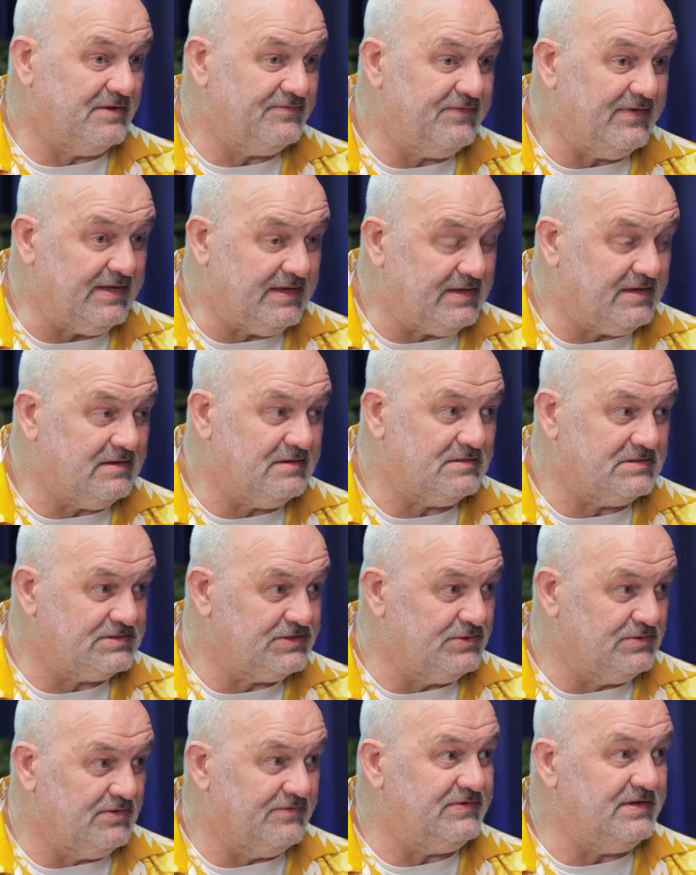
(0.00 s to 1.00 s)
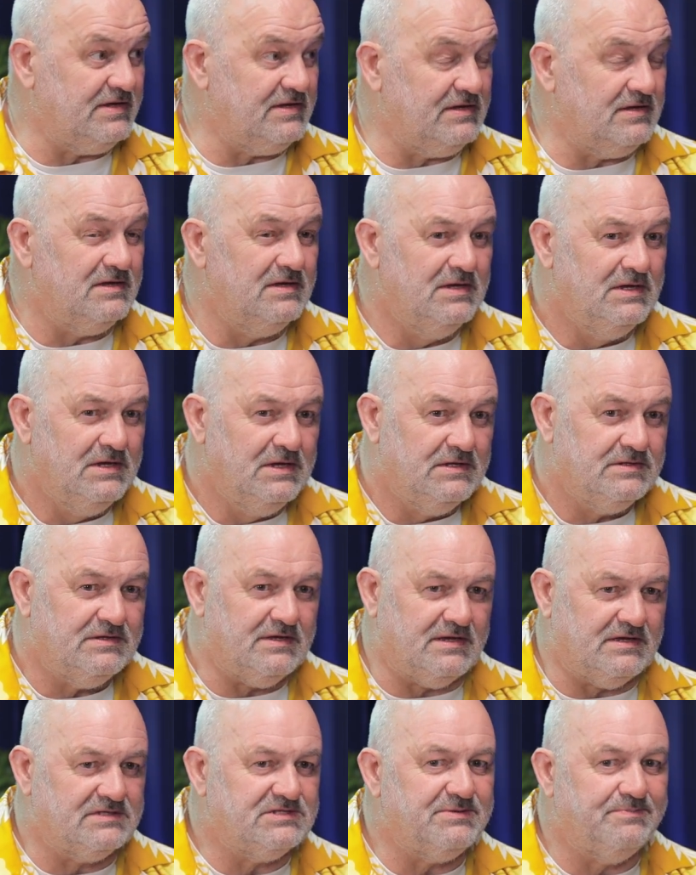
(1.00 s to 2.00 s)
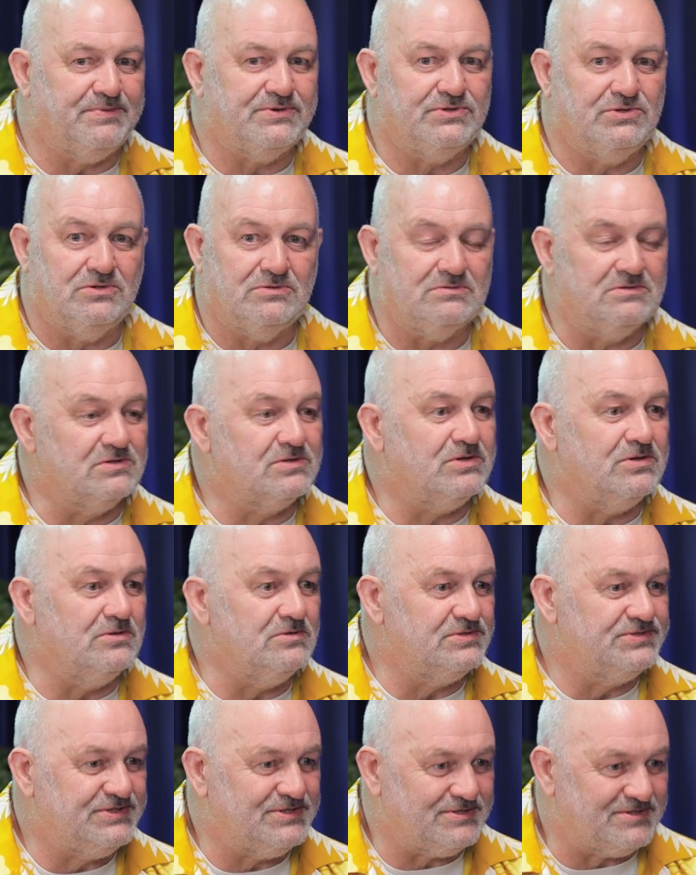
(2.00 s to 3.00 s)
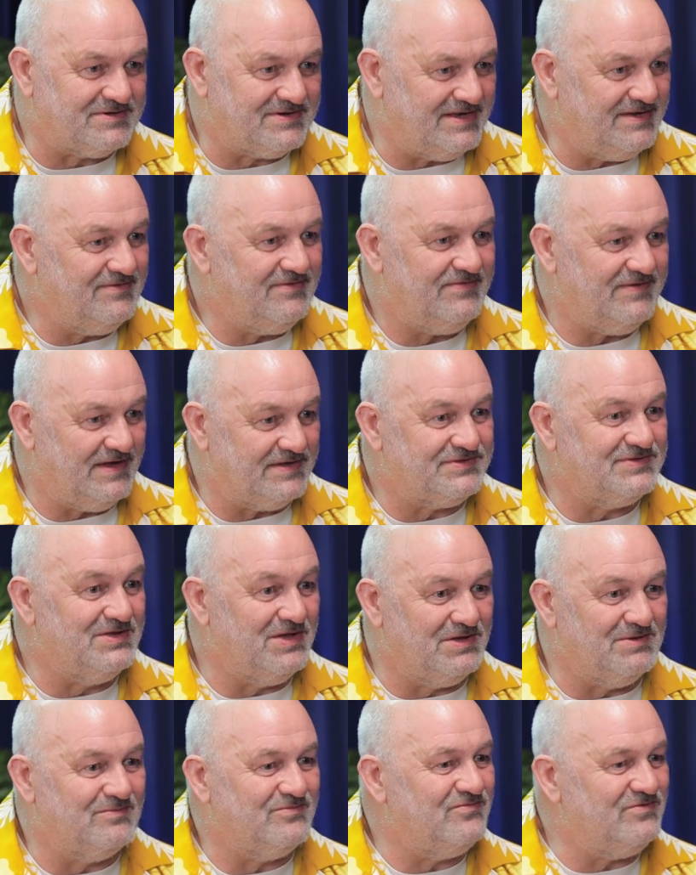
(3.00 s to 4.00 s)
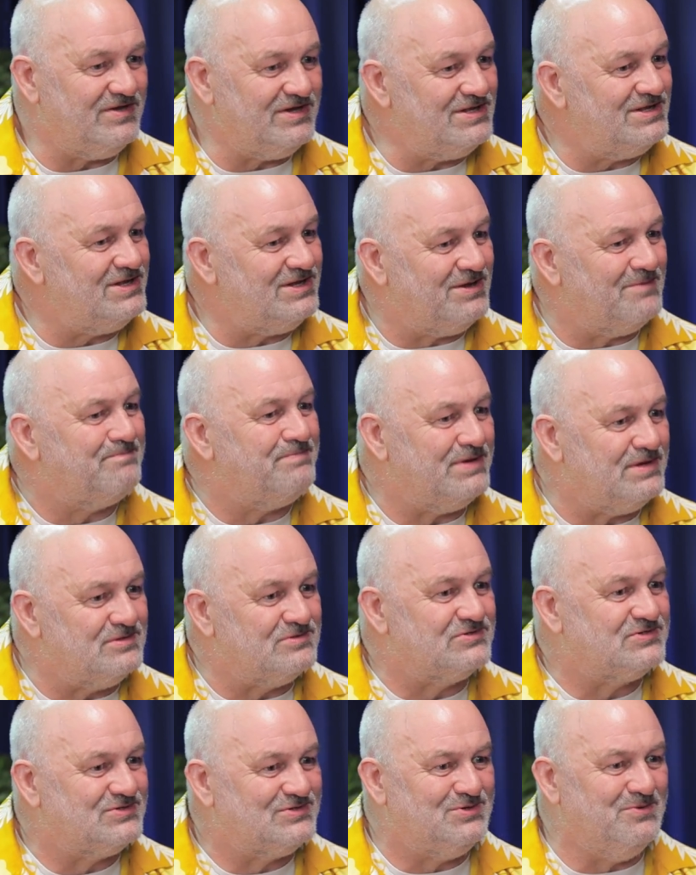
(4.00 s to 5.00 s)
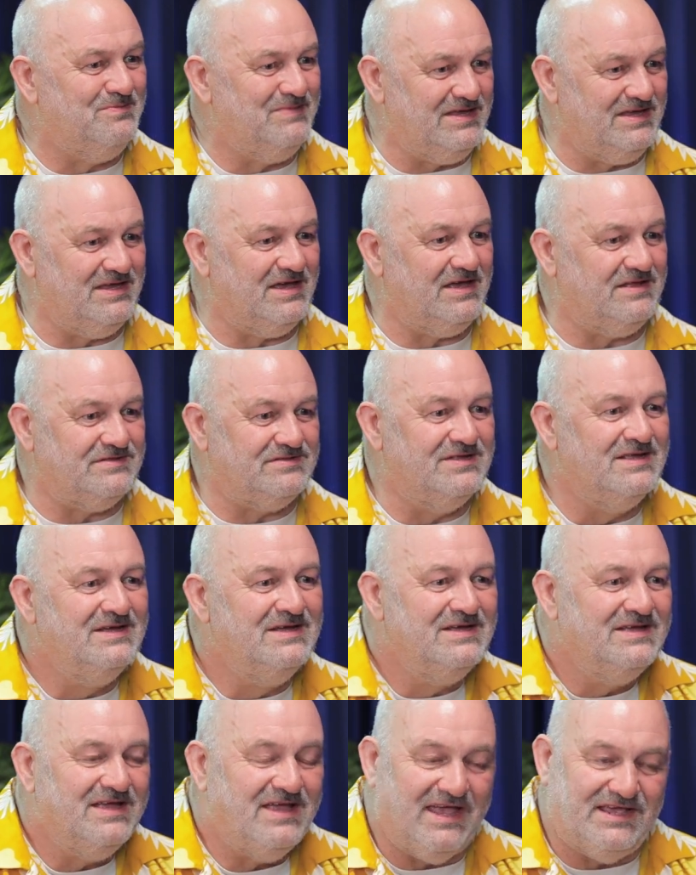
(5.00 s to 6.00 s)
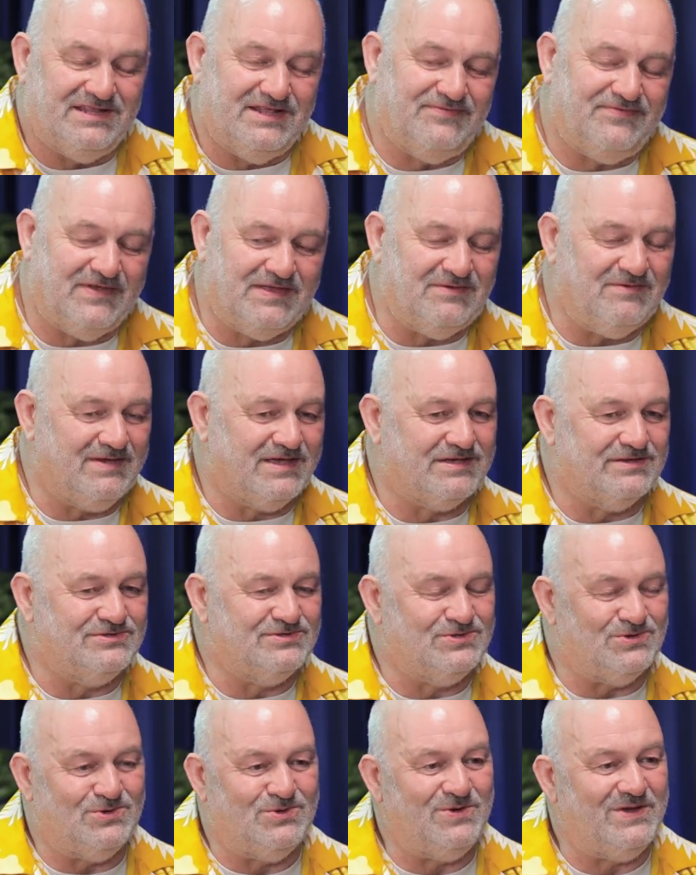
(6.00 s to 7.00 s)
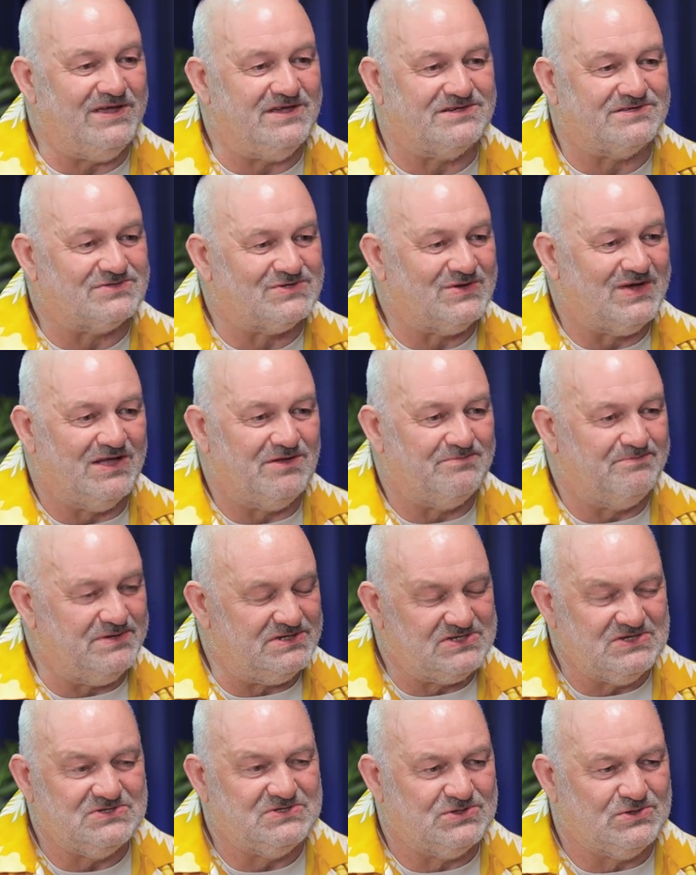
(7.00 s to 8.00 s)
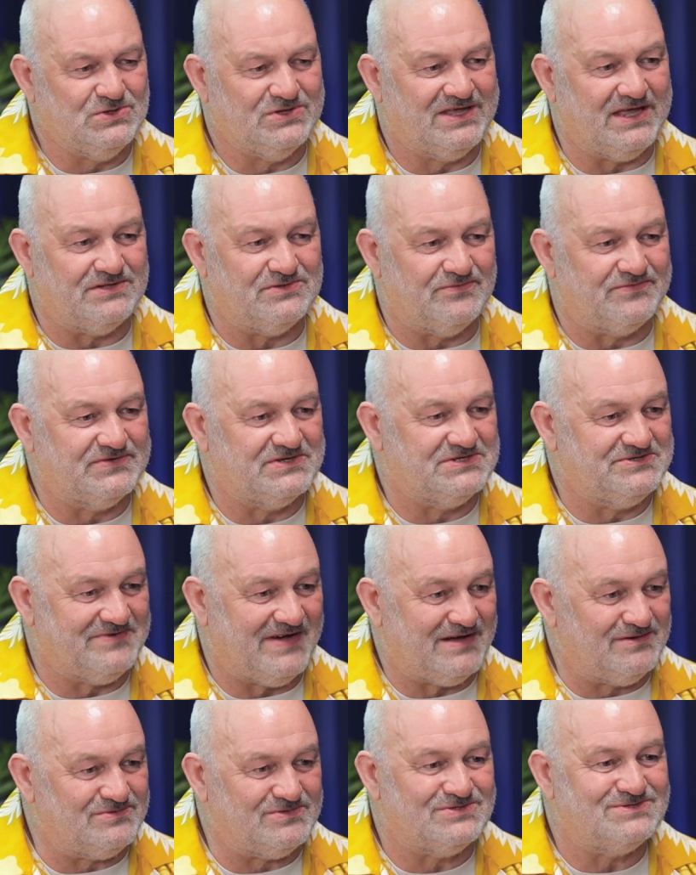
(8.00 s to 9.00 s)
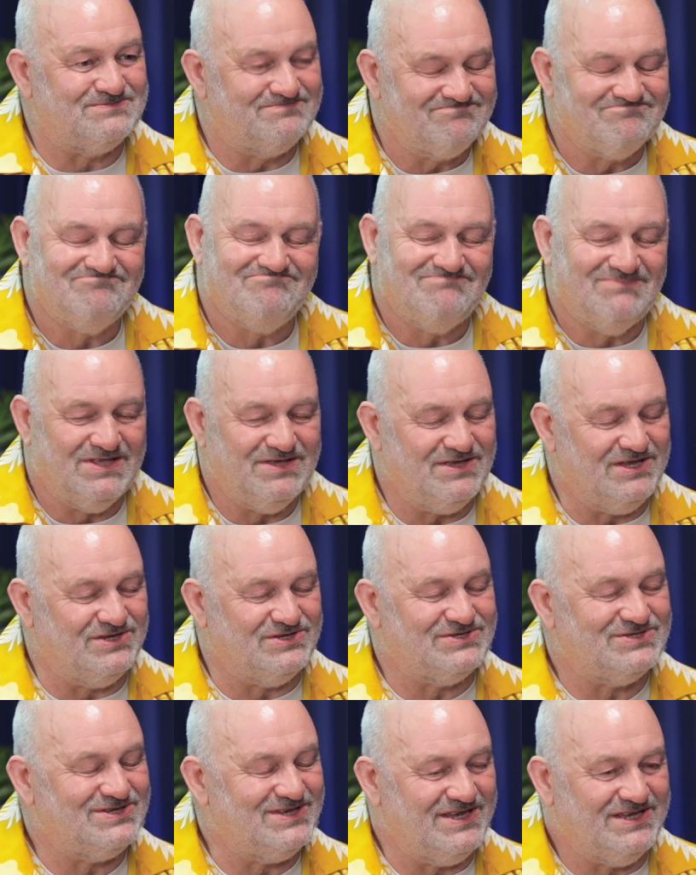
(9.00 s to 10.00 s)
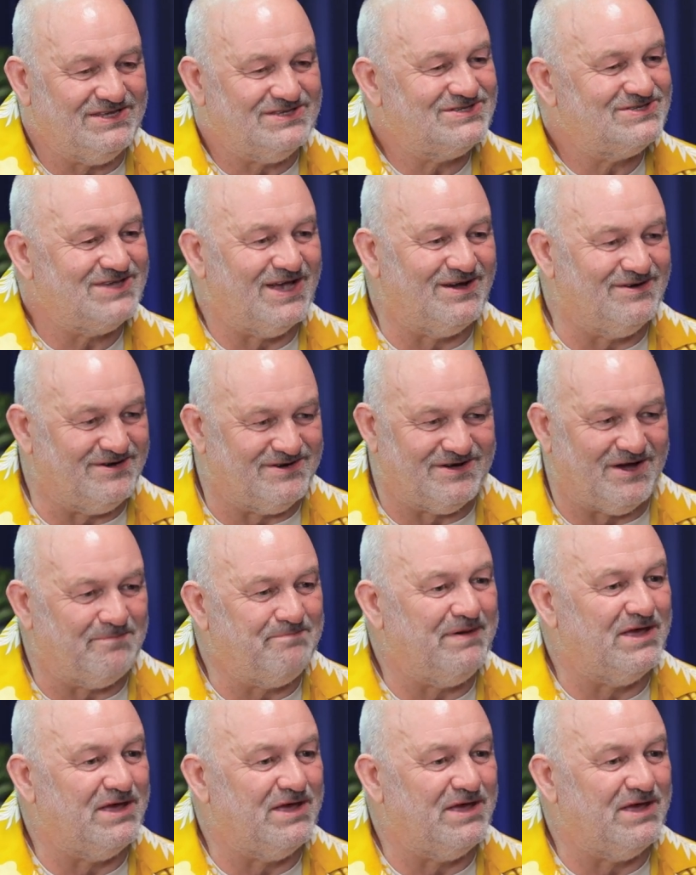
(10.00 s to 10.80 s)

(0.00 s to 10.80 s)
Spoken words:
I think sort of the entrepreneurial culture in Vietnam really appeals to me. And anything we can do here to help business get off the ground is our